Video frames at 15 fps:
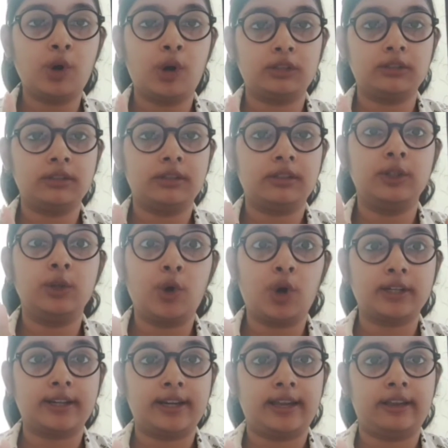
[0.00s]
you got this, you
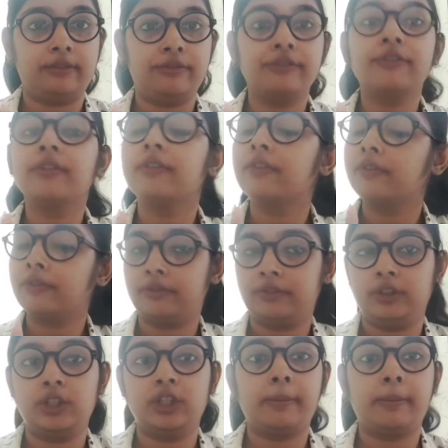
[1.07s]
got life.
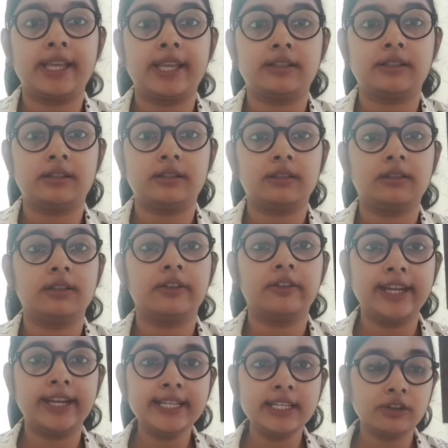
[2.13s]
You're the best,
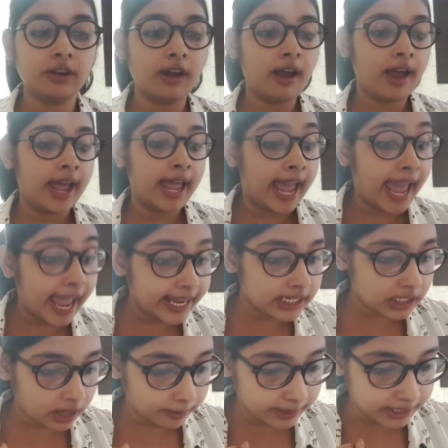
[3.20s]
right?
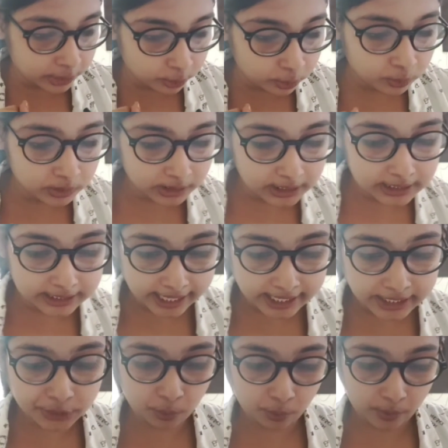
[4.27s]
And coming to the
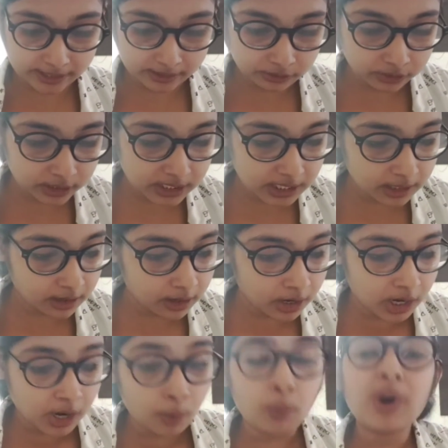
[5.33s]
next question,
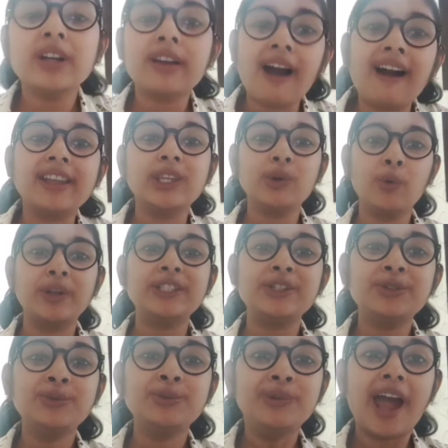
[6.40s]
what are you
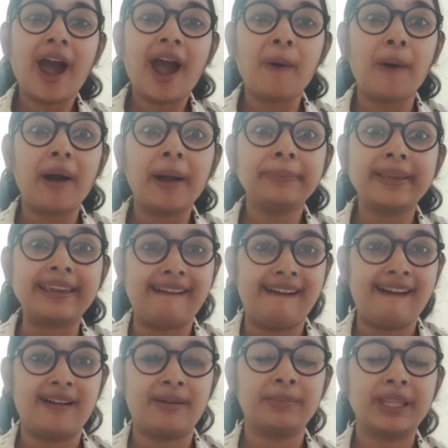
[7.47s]
going to do now? Ab
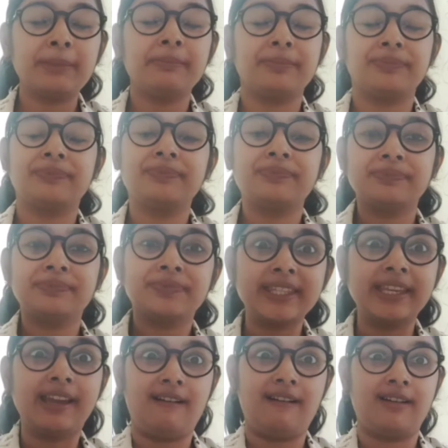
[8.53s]
kya? Matlab
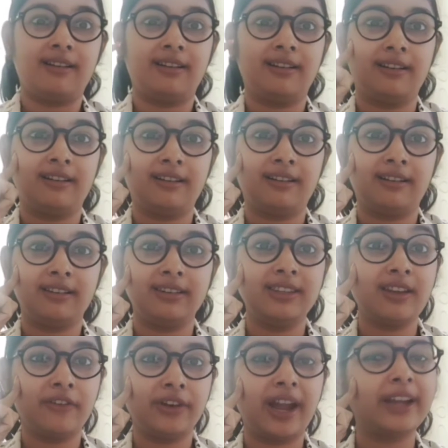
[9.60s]
kya?
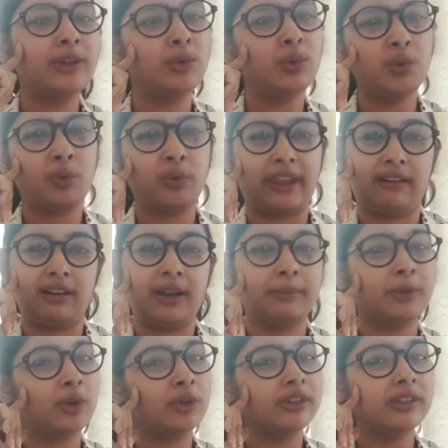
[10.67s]
I don't know, yeah.
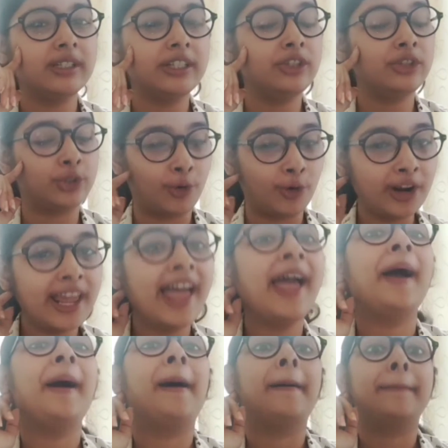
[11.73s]
I'm not really sure,
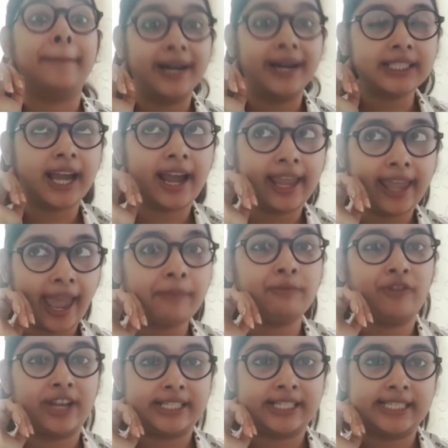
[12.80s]
but I
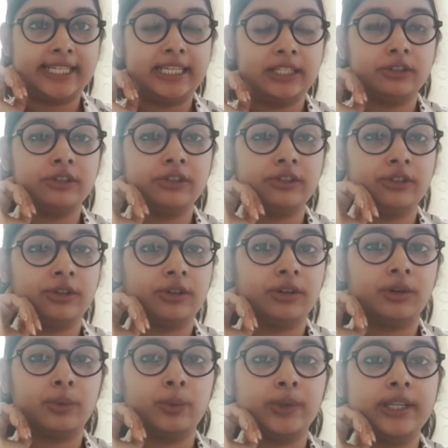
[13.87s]
am fascinated
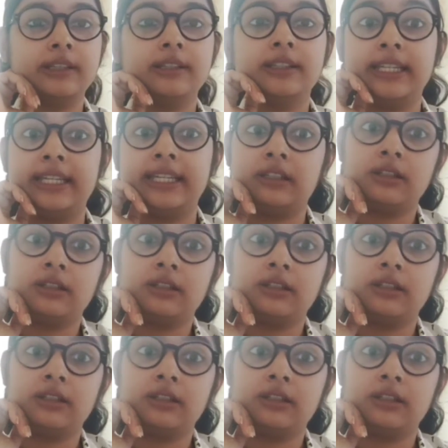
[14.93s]
with